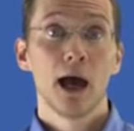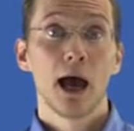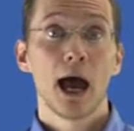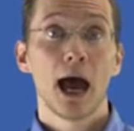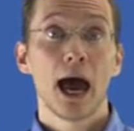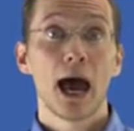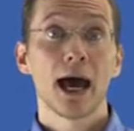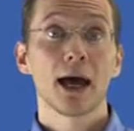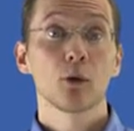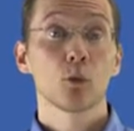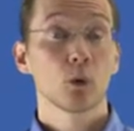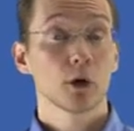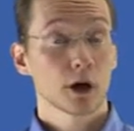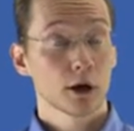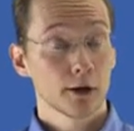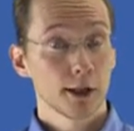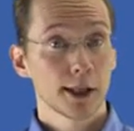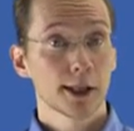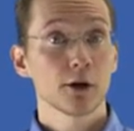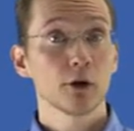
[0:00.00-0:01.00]
And we're
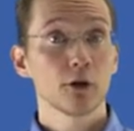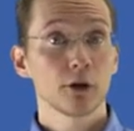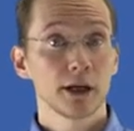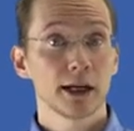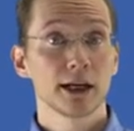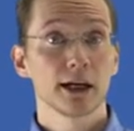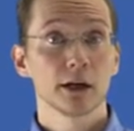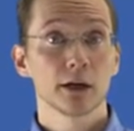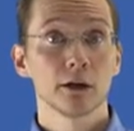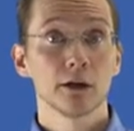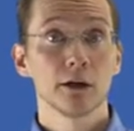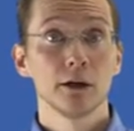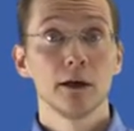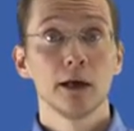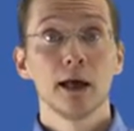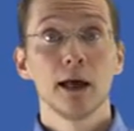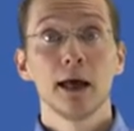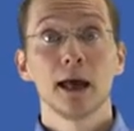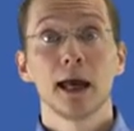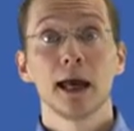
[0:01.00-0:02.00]
concerned here
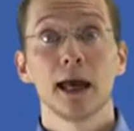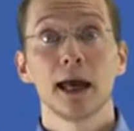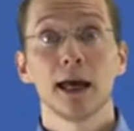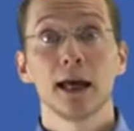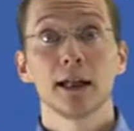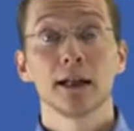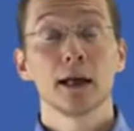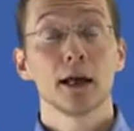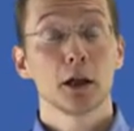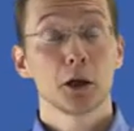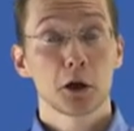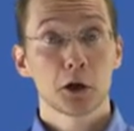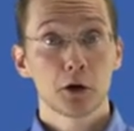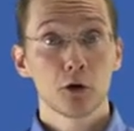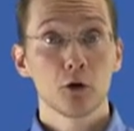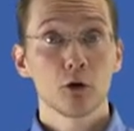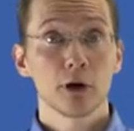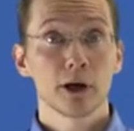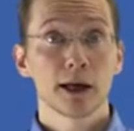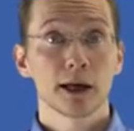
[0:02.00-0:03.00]
in
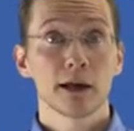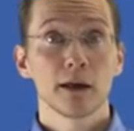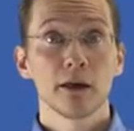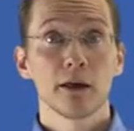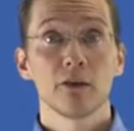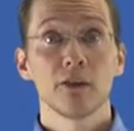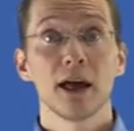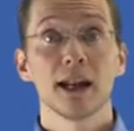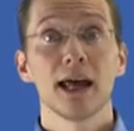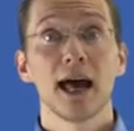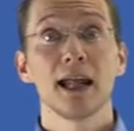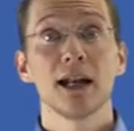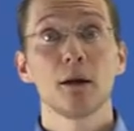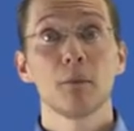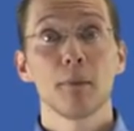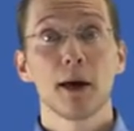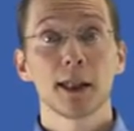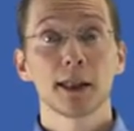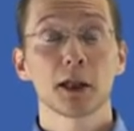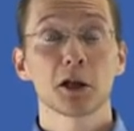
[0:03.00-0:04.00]
ensuring that any
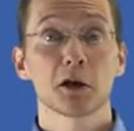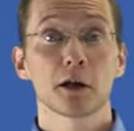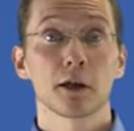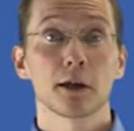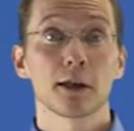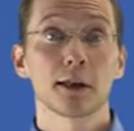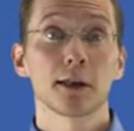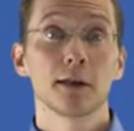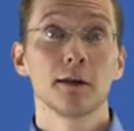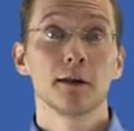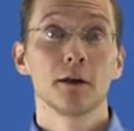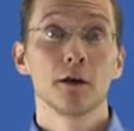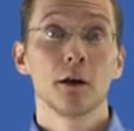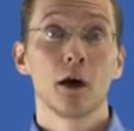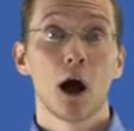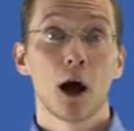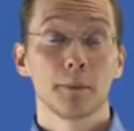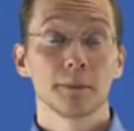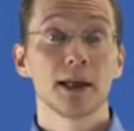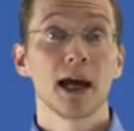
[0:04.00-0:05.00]
messages
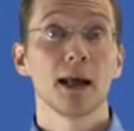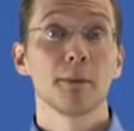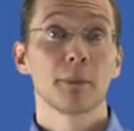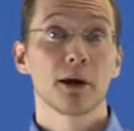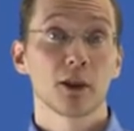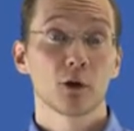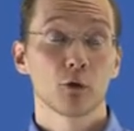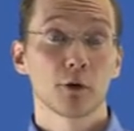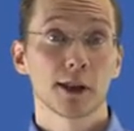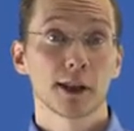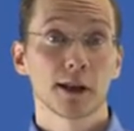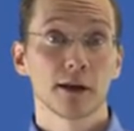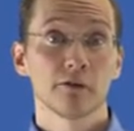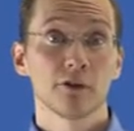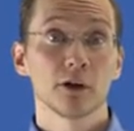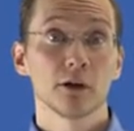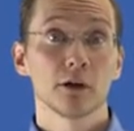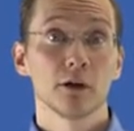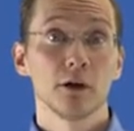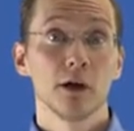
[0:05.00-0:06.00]
obtained by the
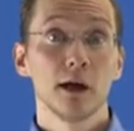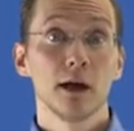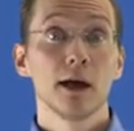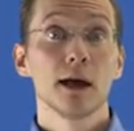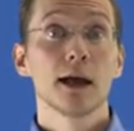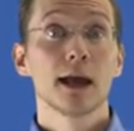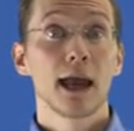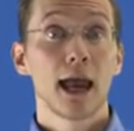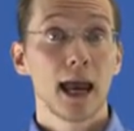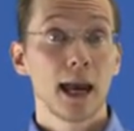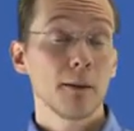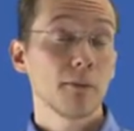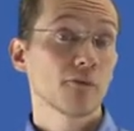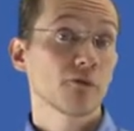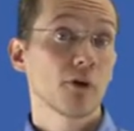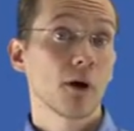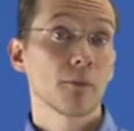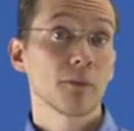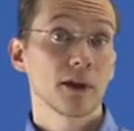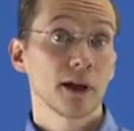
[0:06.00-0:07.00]
receiver came
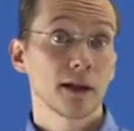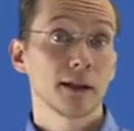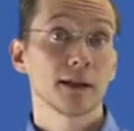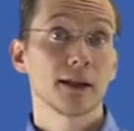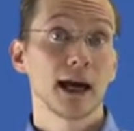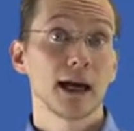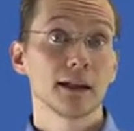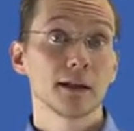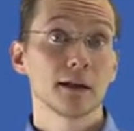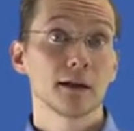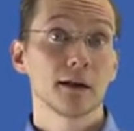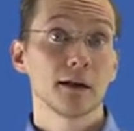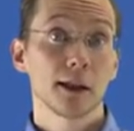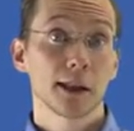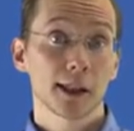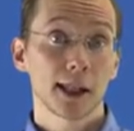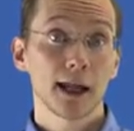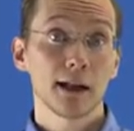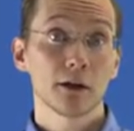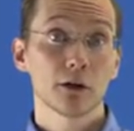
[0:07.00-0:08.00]
from the intended
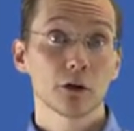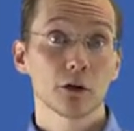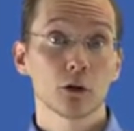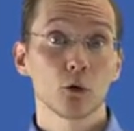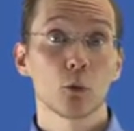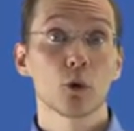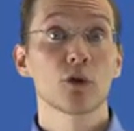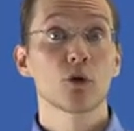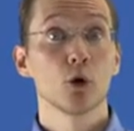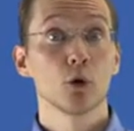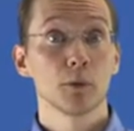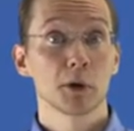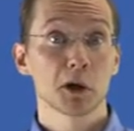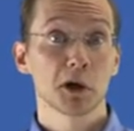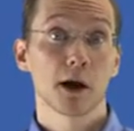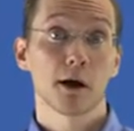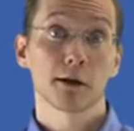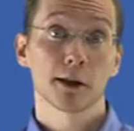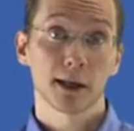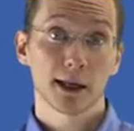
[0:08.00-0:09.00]
sender with whom it
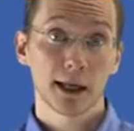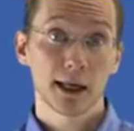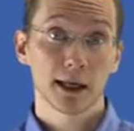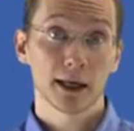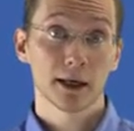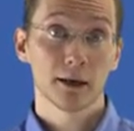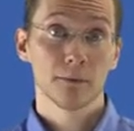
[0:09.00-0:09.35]
shares a key.